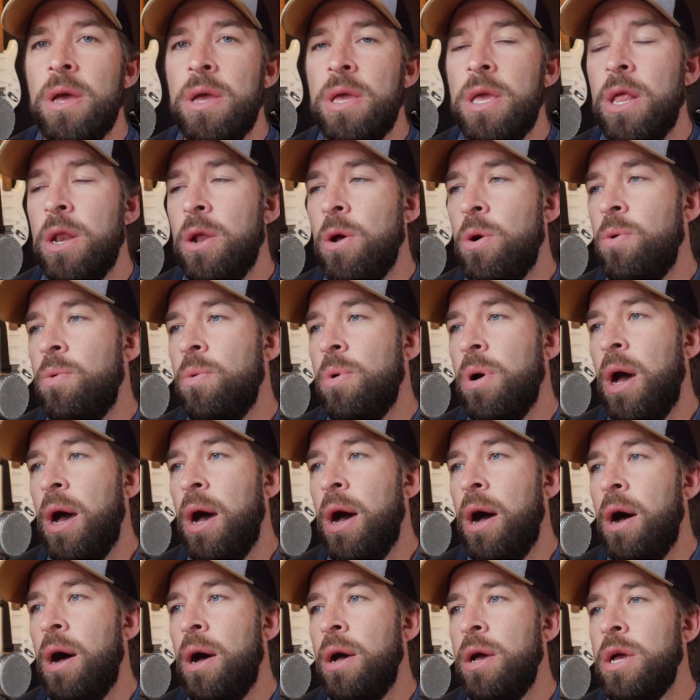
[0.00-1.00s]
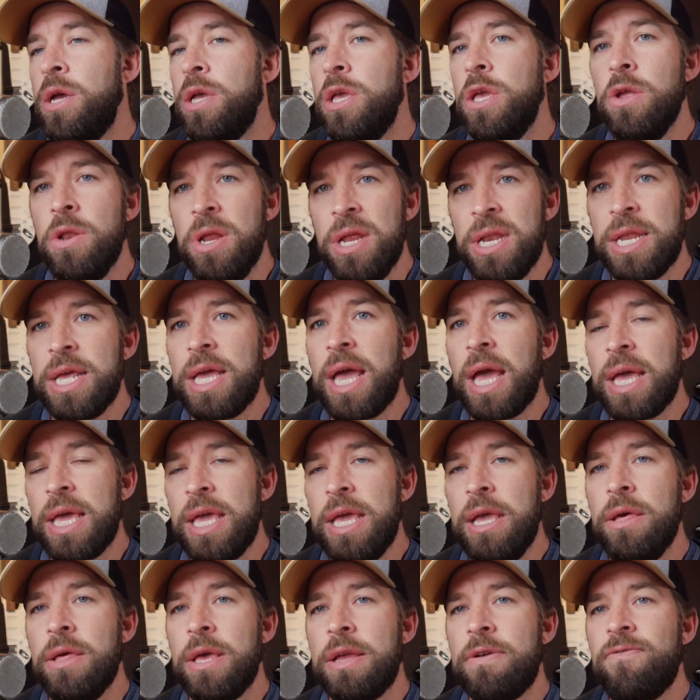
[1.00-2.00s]
You know, uh, you need to get
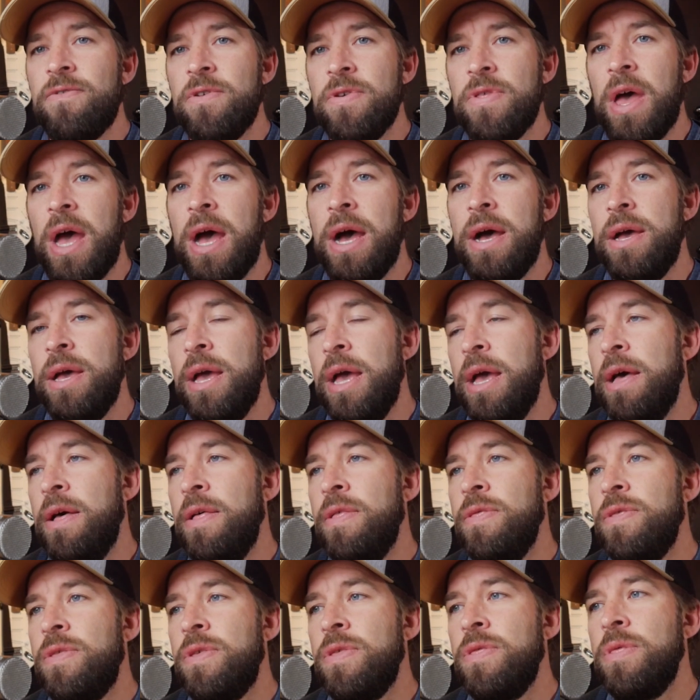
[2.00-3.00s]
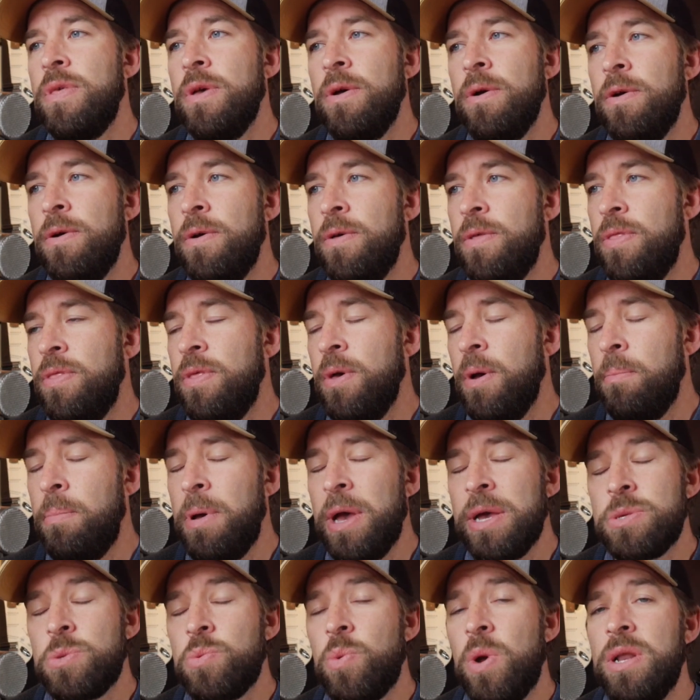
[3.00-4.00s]
healing for that. And the, the
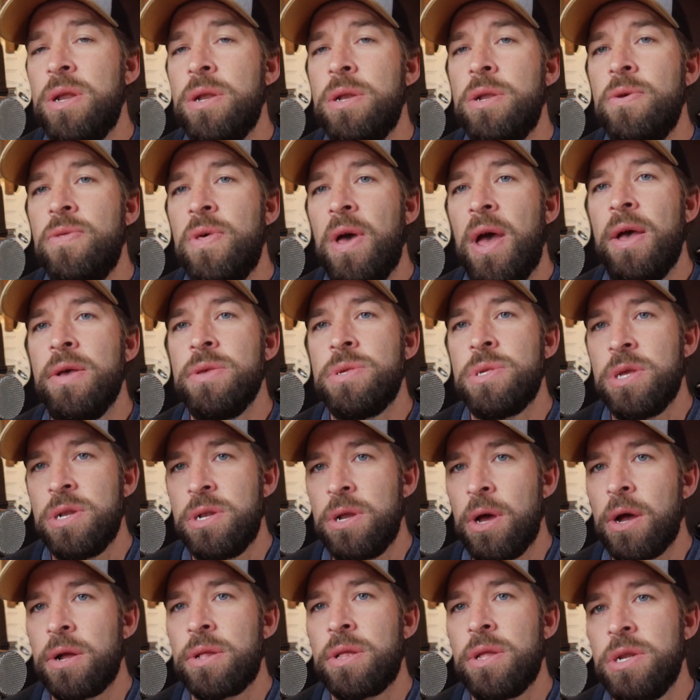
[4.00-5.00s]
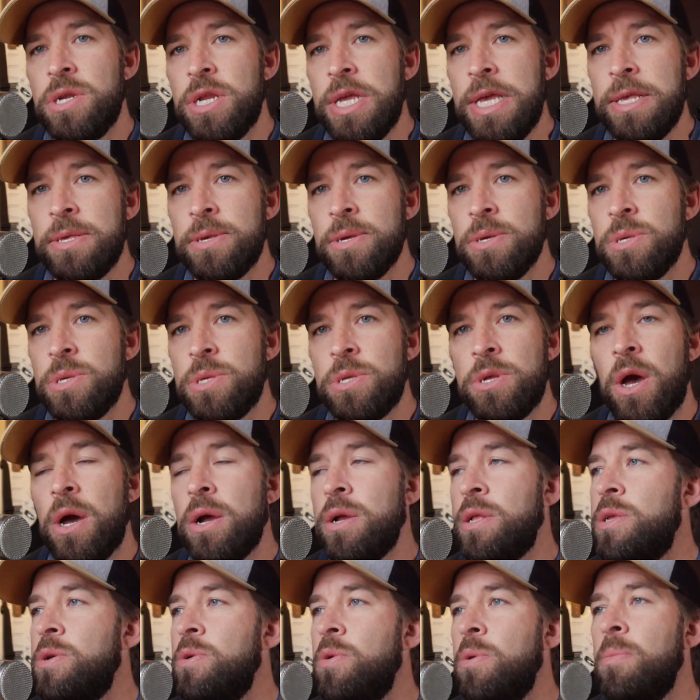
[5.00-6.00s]
best way to do that is to talk to Jesus.
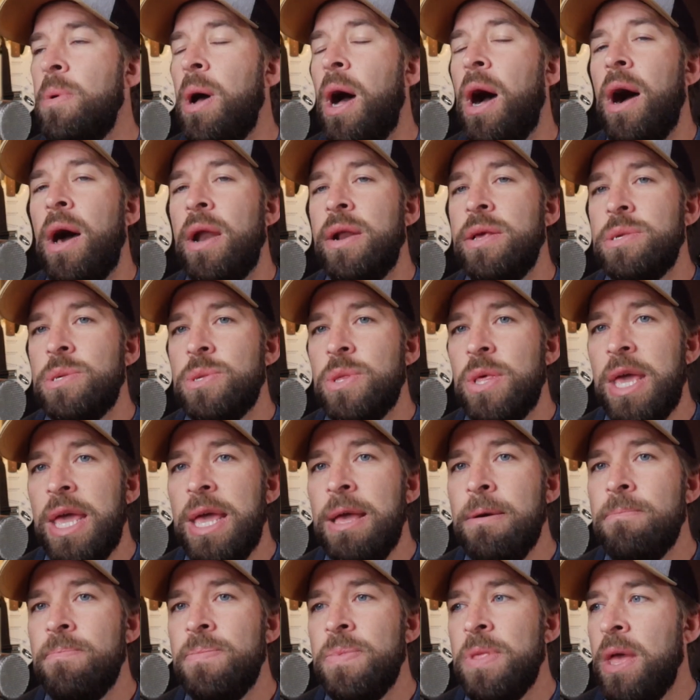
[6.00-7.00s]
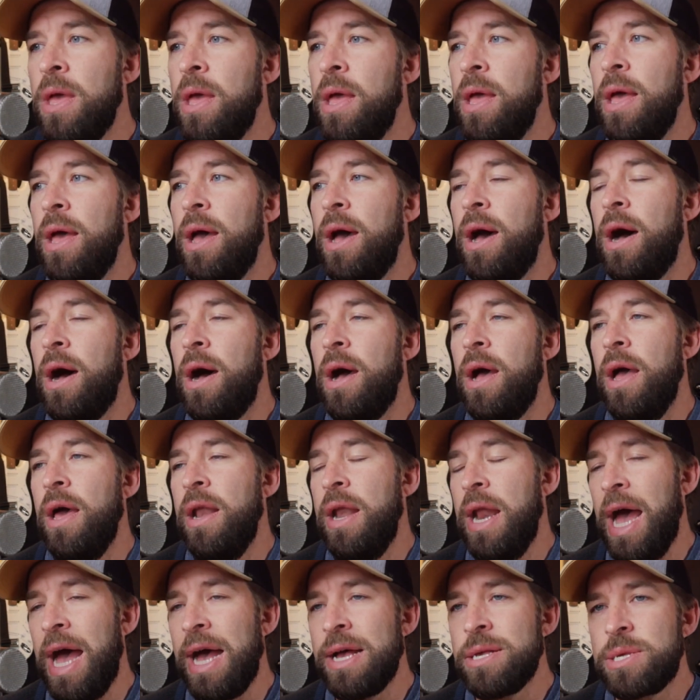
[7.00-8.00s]
Talk to Him honestly. Uh,
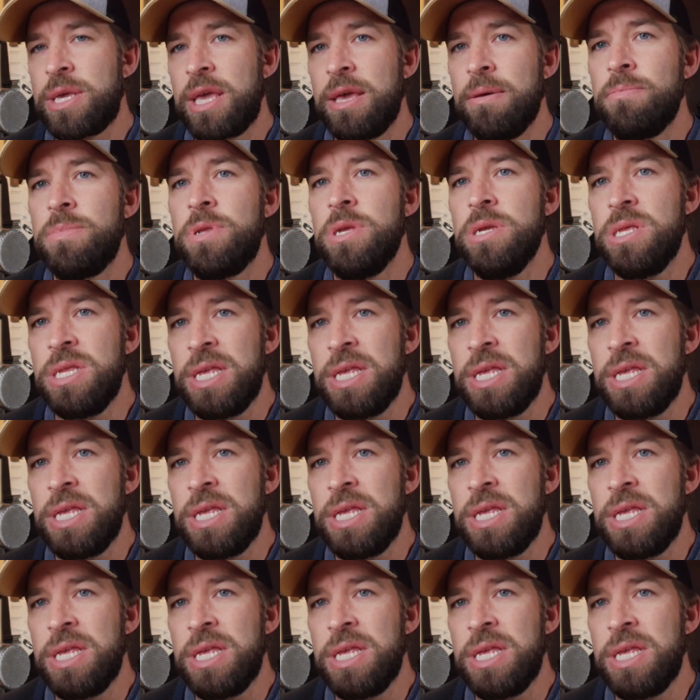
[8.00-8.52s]
and ask Him to